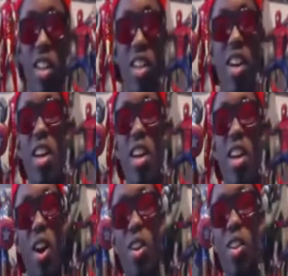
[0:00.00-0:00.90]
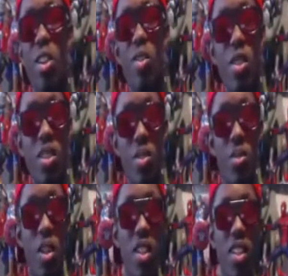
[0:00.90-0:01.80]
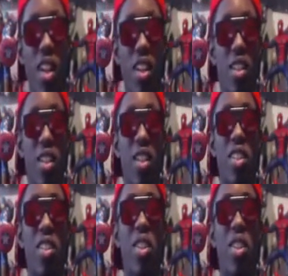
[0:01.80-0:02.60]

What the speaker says: and the audio wasn't really that good.